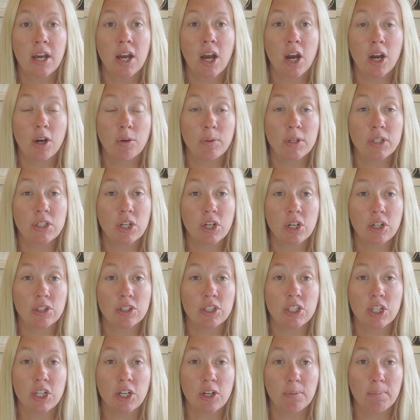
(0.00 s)
are returned
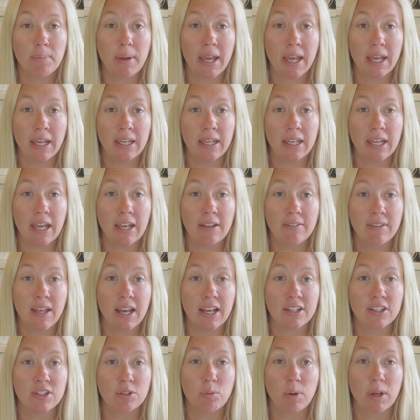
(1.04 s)
to your bank and
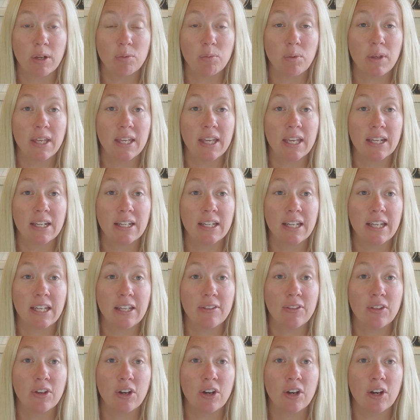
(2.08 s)
that's when we can
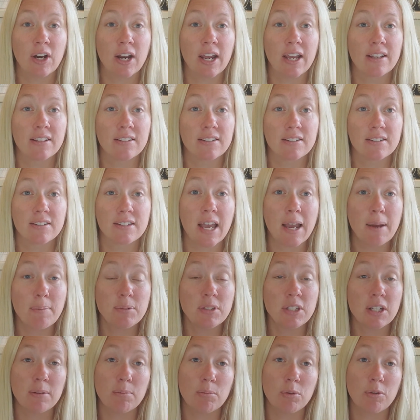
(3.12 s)
either
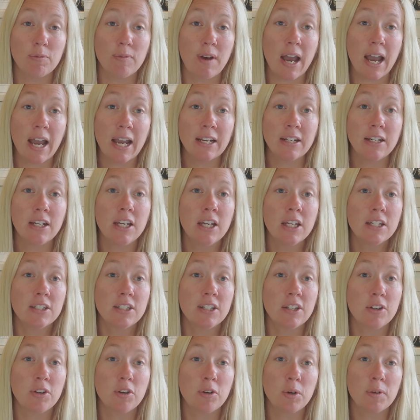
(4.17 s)
accept and move on
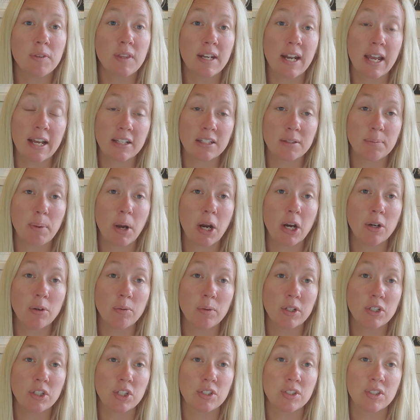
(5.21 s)
to the next part,
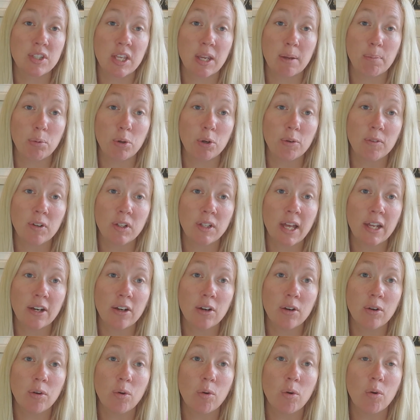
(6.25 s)
which is the approval
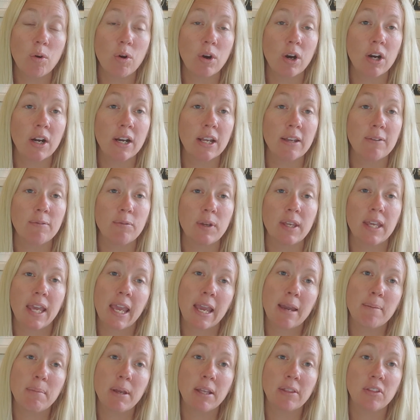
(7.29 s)
letter, or if we
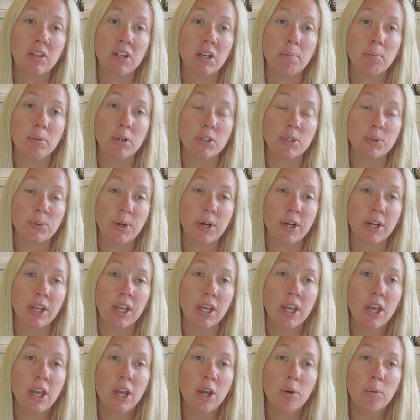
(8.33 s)
can't make the numbers work,
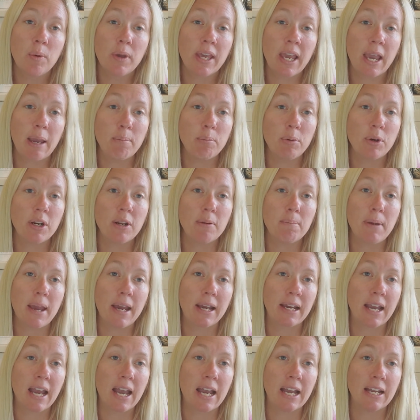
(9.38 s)
we can put it
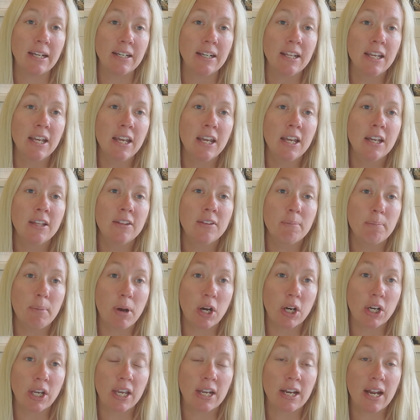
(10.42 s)
back on the
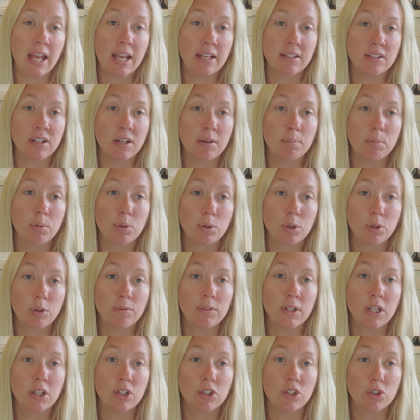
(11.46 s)
market as an
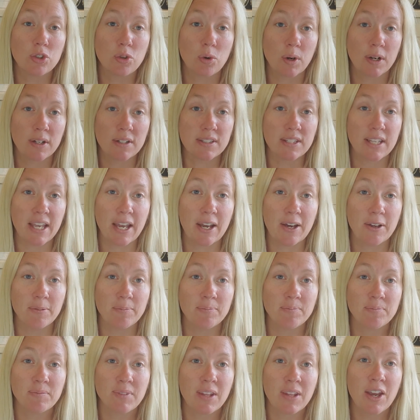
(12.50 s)
approved short sale.
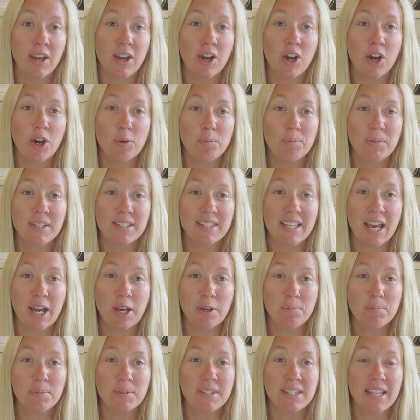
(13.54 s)
Hope this
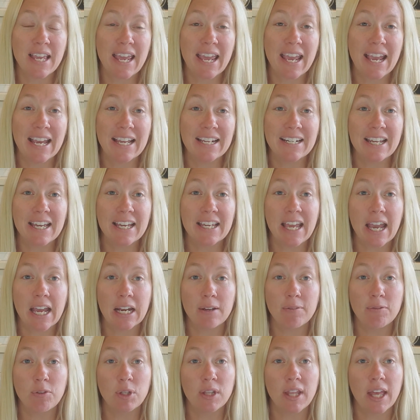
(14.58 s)
helps. And again,
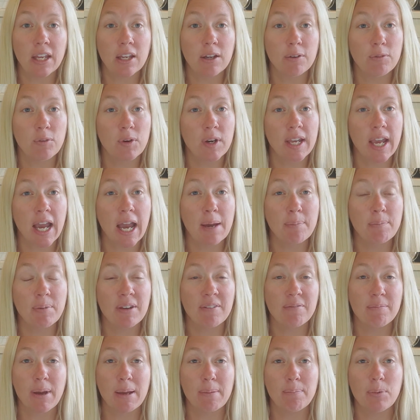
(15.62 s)
if you'd like a free copy
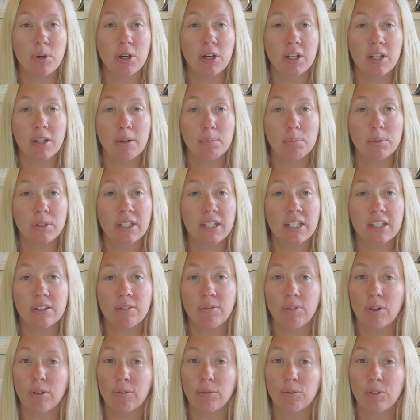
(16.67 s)
of my book, please
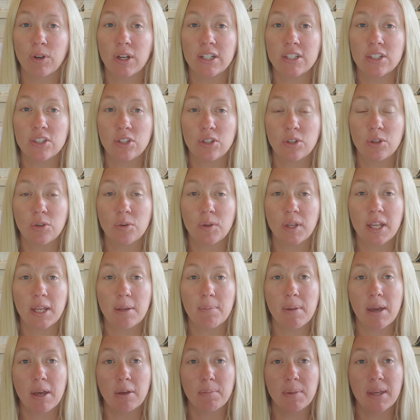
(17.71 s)
feel free to
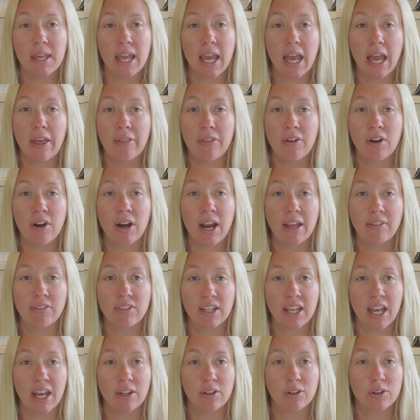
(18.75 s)
email me, heather at
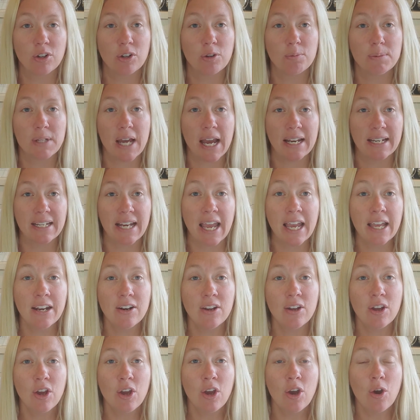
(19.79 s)

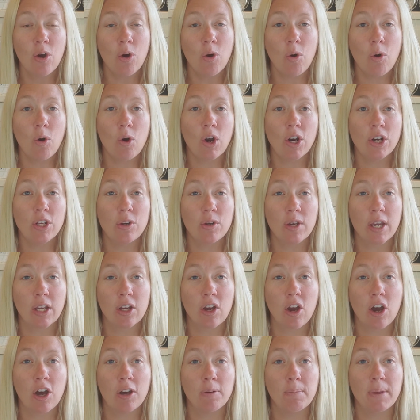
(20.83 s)
thekellergroup.net, or you can
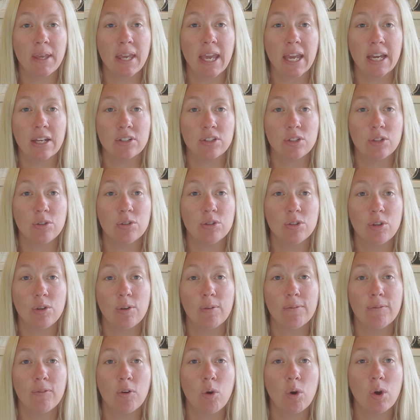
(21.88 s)
call me at
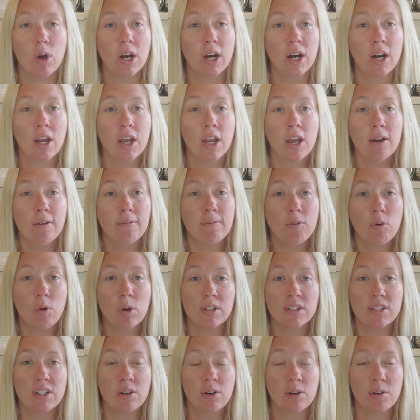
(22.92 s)
224
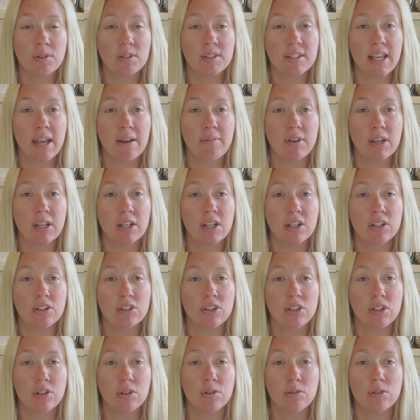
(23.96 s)
407
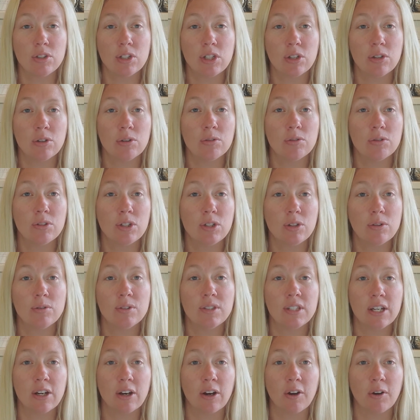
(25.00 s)

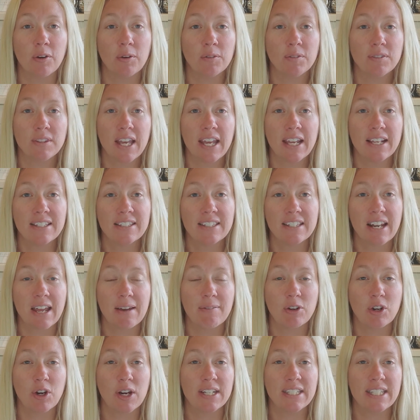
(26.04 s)
2220. Thanks and have
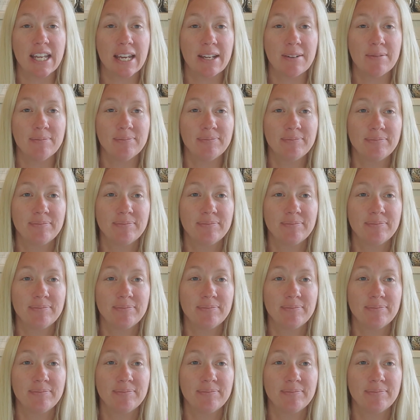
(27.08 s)
a great day.